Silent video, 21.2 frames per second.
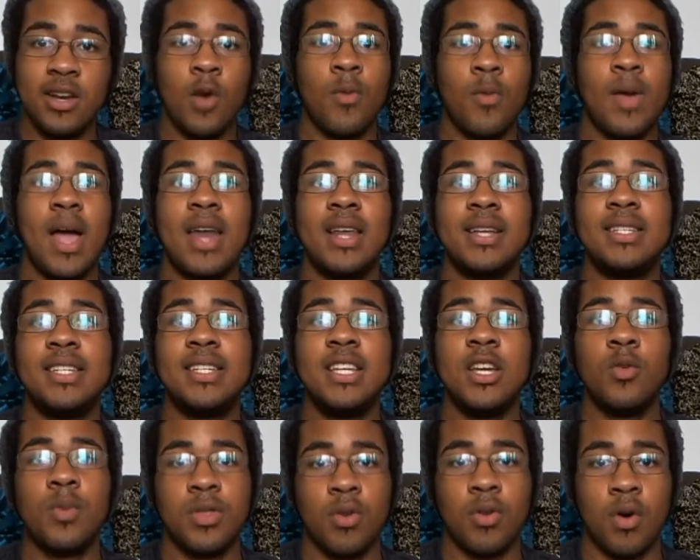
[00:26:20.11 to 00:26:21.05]
knowing how to
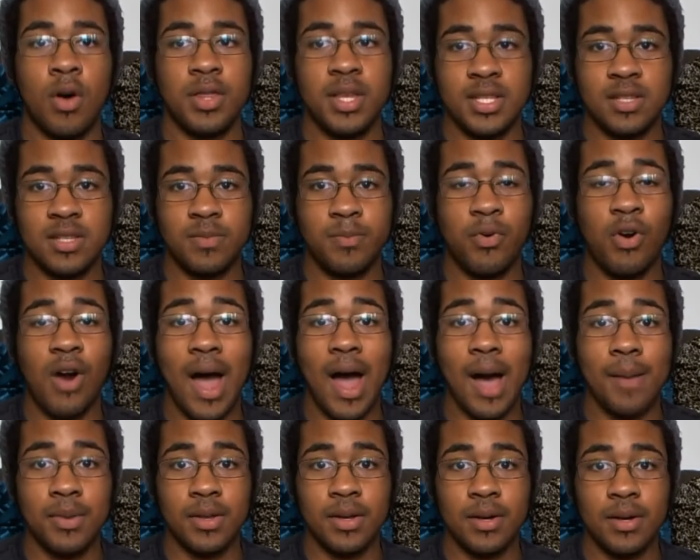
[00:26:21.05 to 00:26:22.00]
deal with all these
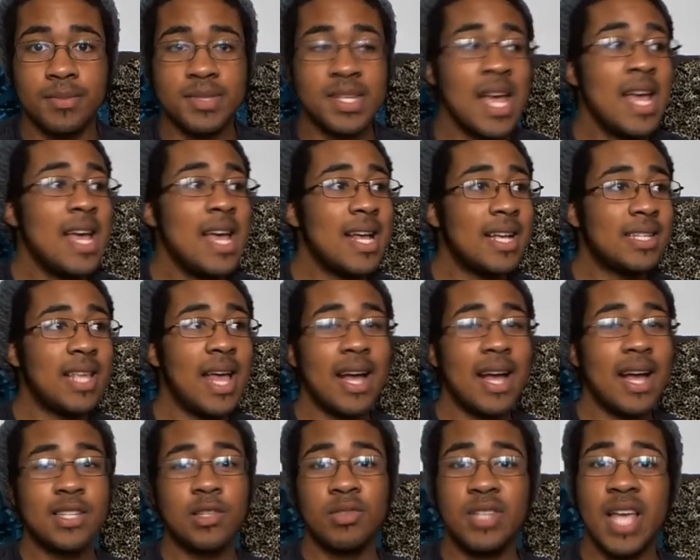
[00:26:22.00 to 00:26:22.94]
problems. It's the
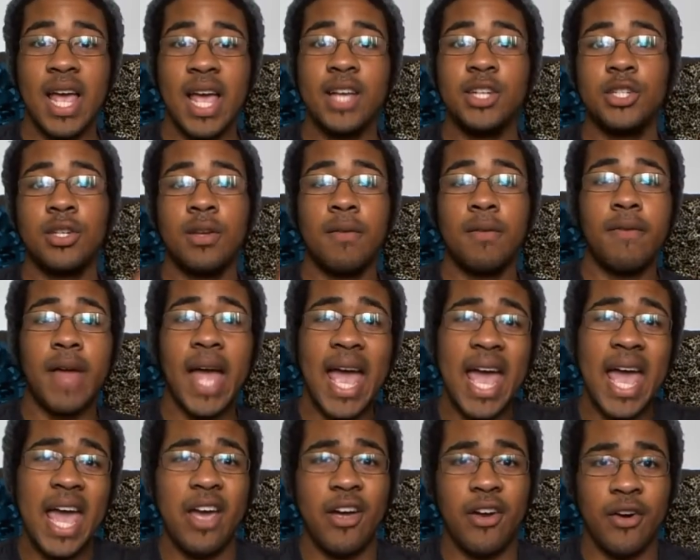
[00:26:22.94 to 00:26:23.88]
exaltation of
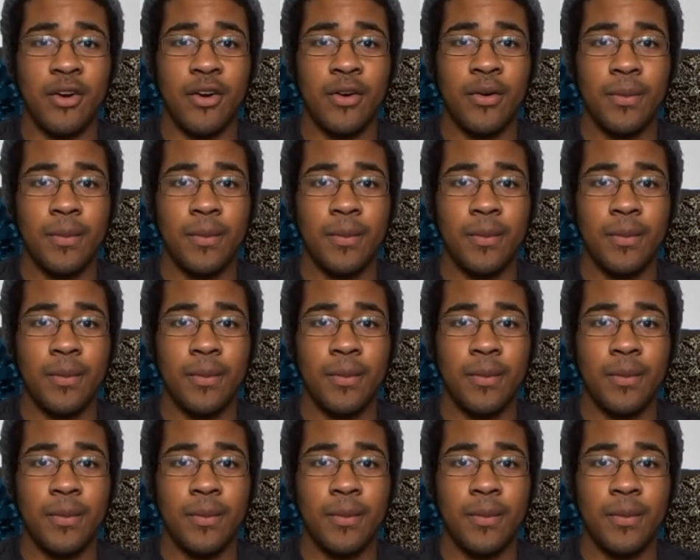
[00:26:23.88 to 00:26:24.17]
air.